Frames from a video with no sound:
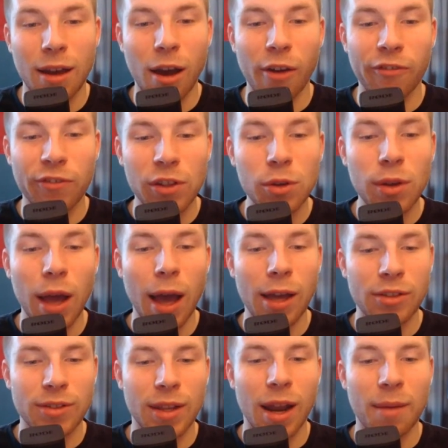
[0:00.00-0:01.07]
a few
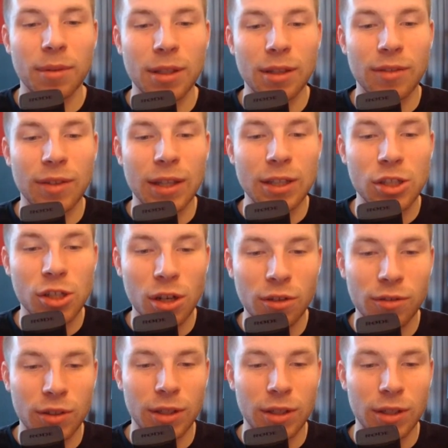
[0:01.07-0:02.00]
guys that I believe he should have